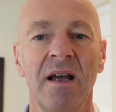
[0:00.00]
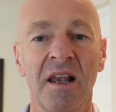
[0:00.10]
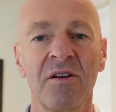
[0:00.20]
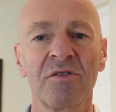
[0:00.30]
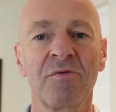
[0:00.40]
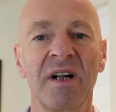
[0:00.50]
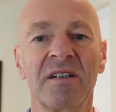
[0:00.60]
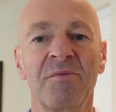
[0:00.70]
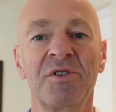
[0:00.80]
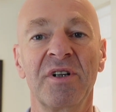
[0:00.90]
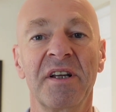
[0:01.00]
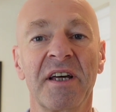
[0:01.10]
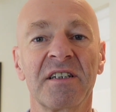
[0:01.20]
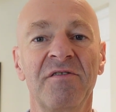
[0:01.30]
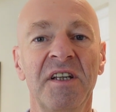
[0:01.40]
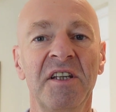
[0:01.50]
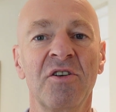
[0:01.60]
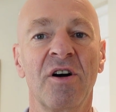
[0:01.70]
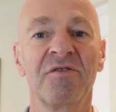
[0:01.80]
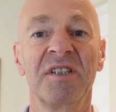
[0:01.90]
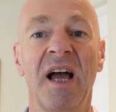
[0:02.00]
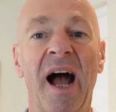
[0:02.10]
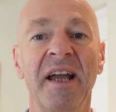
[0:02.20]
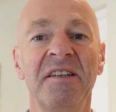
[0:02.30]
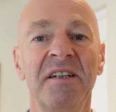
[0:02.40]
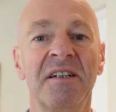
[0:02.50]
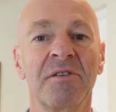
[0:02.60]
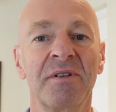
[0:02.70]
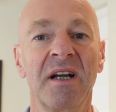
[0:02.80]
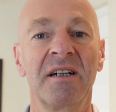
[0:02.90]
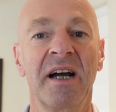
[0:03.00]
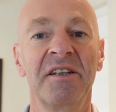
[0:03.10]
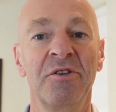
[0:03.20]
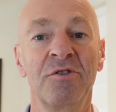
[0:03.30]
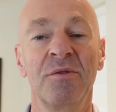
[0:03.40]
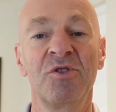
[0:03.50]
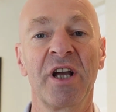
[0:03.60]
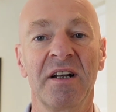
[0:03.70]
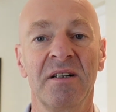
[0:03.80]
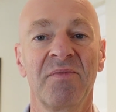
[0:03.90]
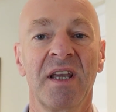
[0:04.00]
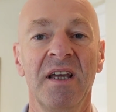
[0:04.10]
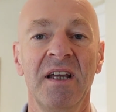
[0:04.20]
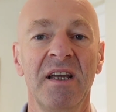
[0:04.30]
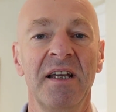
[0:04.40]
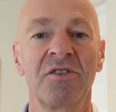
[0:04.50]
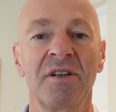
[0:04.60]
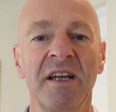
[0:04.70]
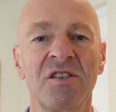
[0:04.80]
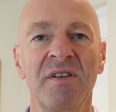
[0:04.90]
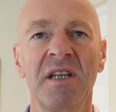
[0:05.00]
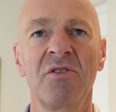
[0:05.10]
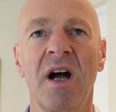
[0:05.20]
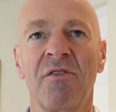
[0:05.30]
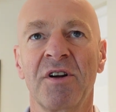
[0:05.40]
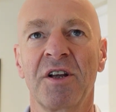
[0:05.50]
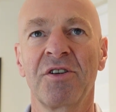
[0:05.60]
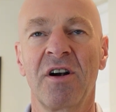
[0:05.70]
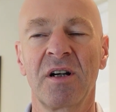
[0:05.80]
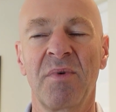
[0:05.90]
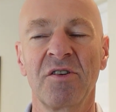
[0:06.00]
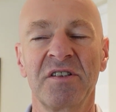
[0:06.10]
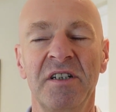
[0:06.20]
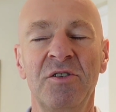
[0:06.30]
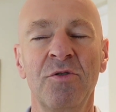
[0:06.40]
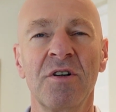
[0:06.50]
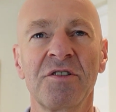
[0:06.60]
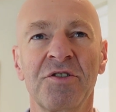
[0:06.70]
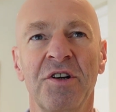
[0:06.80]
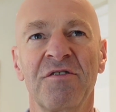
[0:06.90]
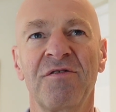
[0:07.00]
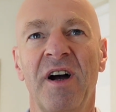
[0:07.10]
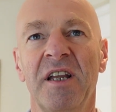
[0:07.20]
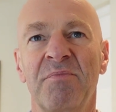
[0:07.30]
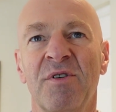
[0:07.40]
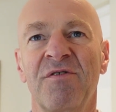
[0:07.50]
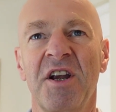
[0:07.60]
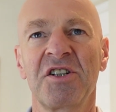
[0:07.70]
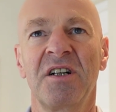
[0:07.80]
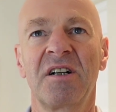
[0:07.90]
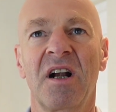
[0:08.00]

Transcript: Hello and welcome to another video of the IT Career Guide YouTube channel. In today's video I want to talk about the Google Certified Professional